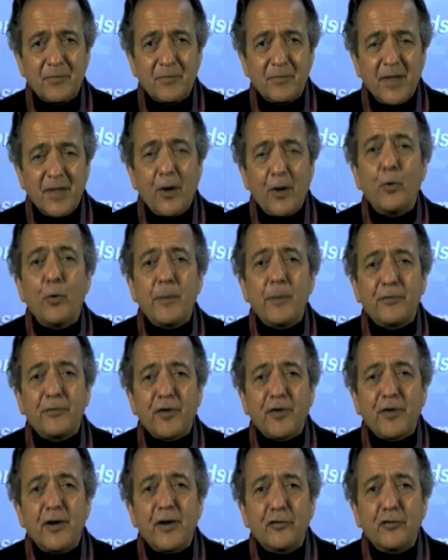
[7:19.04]
Our
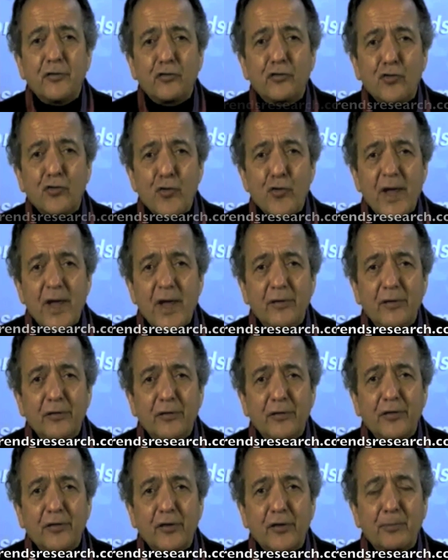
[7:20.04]
website is
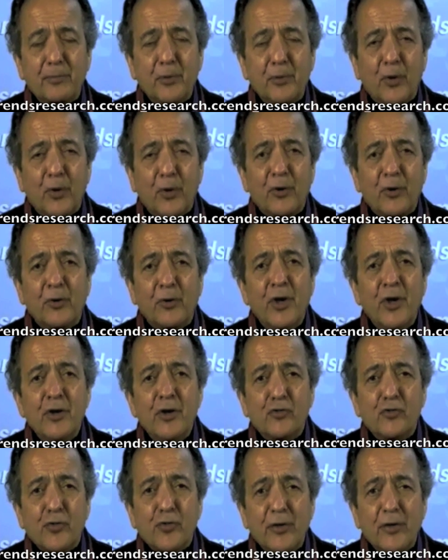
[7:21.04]
trends, that's plural,
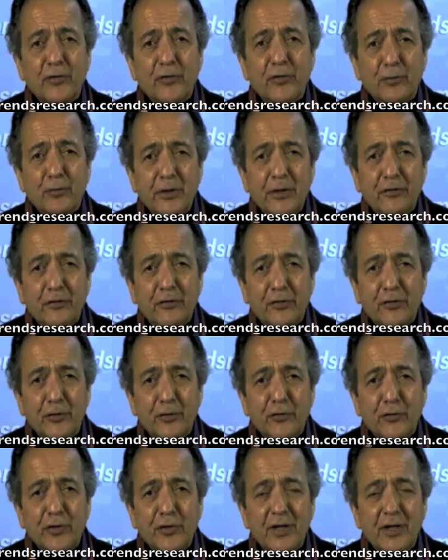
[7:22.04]

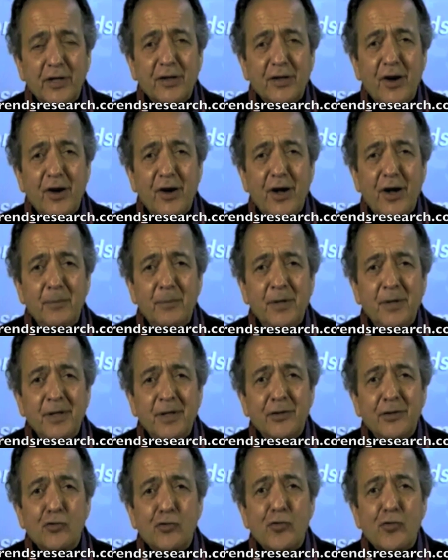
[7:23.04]
trendsresearch.com,
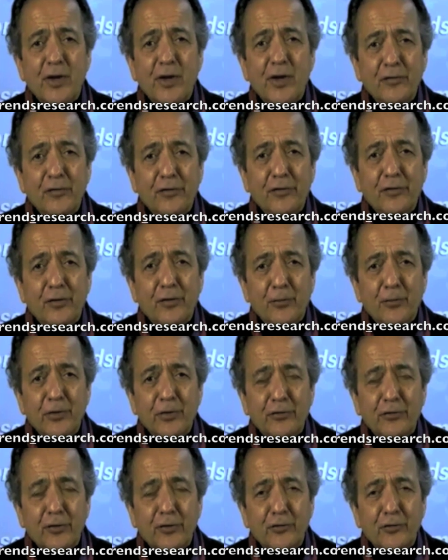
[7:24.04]

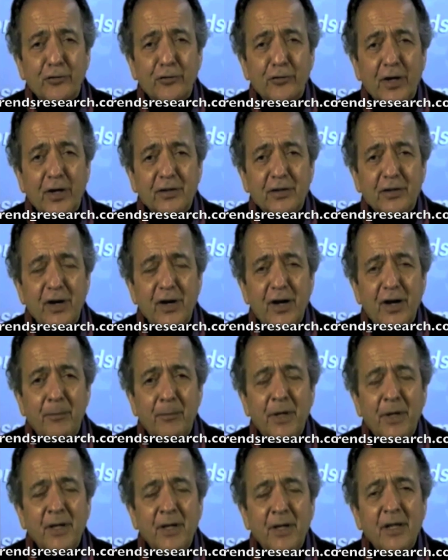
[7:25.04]
trendsresearch.com.
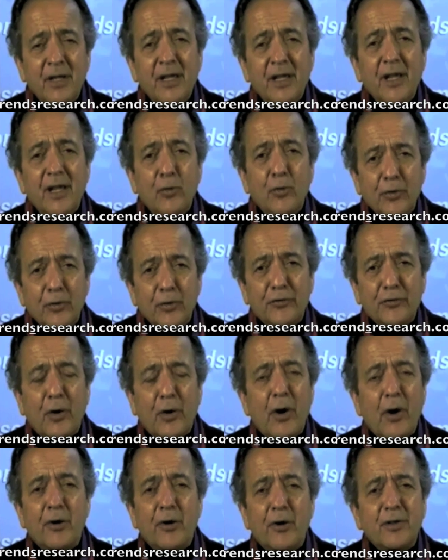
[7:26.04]
And also,
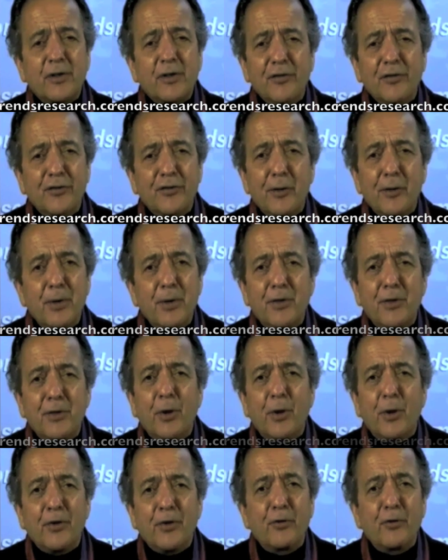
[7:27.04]
Eric, this is going to be
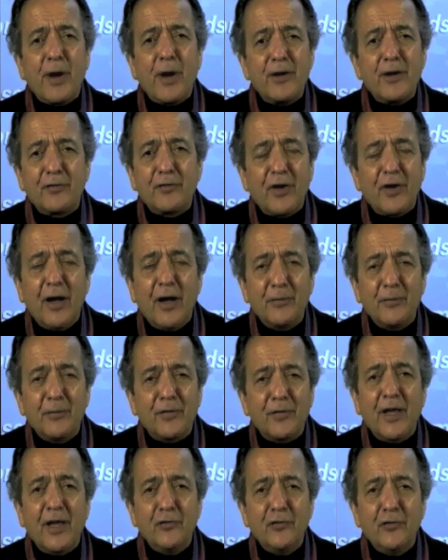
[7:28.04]
one of the greatest times for
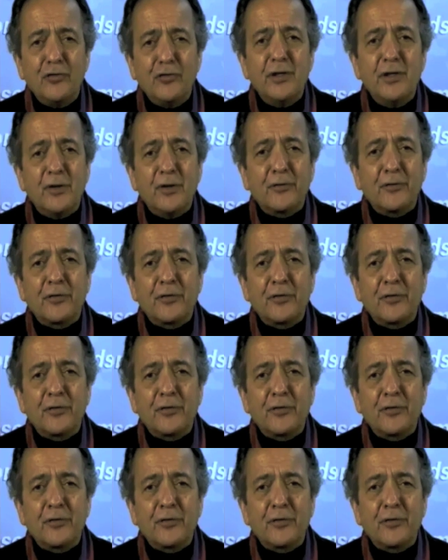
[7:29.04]
engineers.